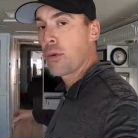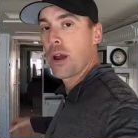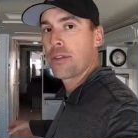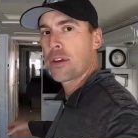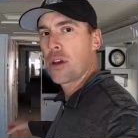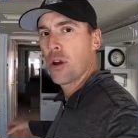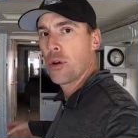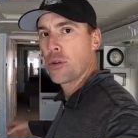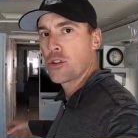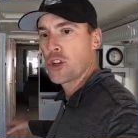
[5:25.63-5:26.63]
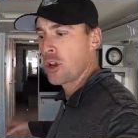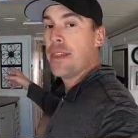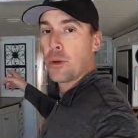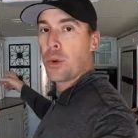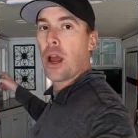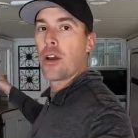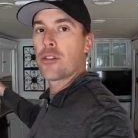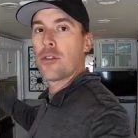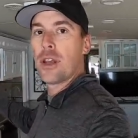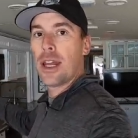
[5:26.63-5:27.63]
throughout the coach. And then we
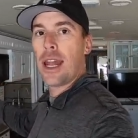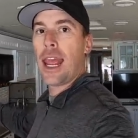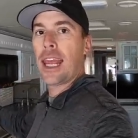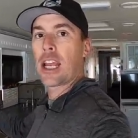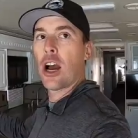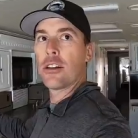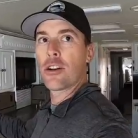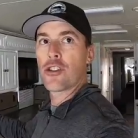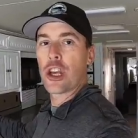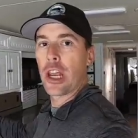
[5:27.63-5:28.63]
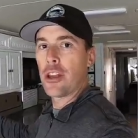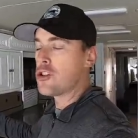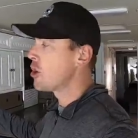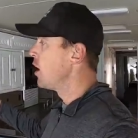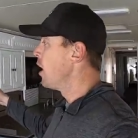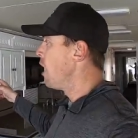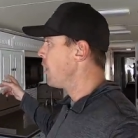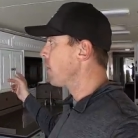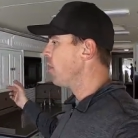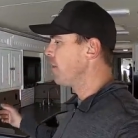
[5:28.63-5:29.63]
also did a color change
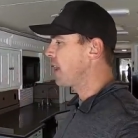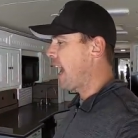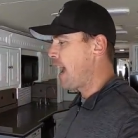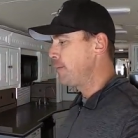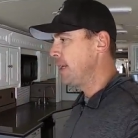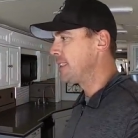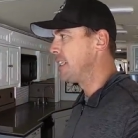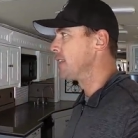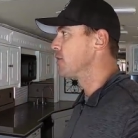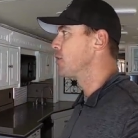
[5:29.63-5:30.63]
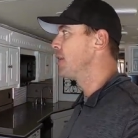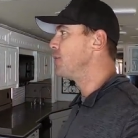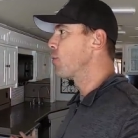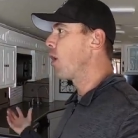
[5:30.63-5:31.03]
on all the cabinets here. So these